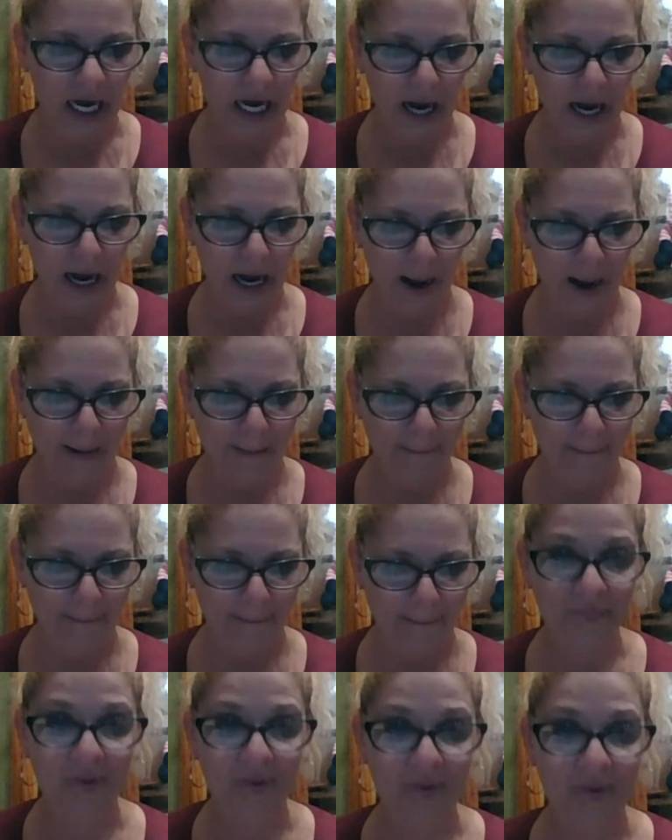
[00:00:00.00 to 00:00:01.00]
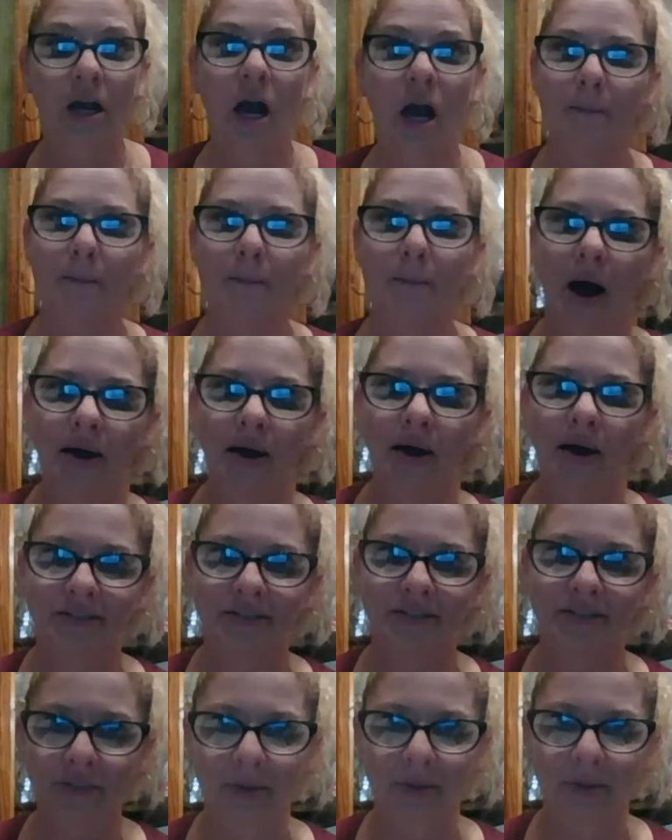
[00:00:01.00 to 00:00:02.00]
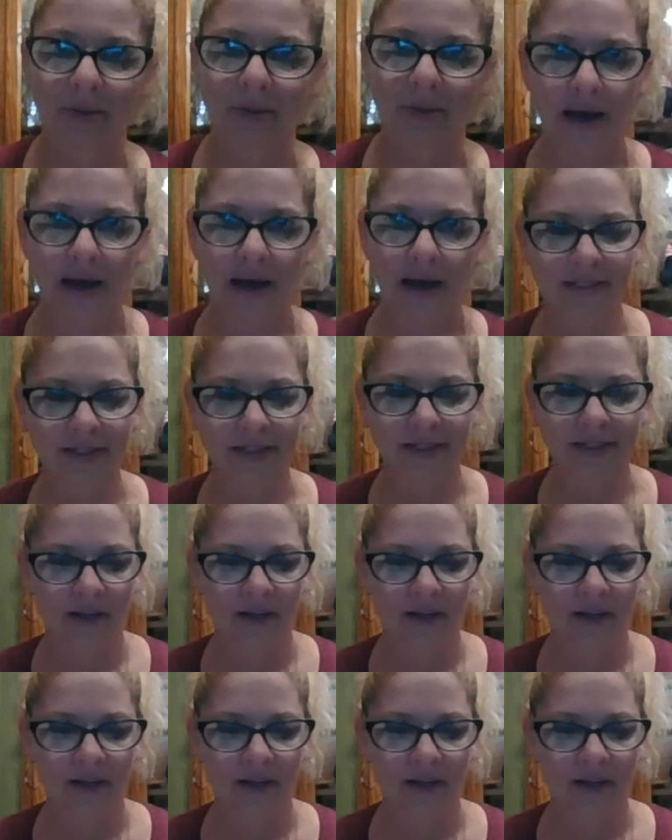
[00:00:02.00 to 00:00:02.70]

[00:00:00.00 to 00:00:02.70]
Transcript: Um, a box of supplies.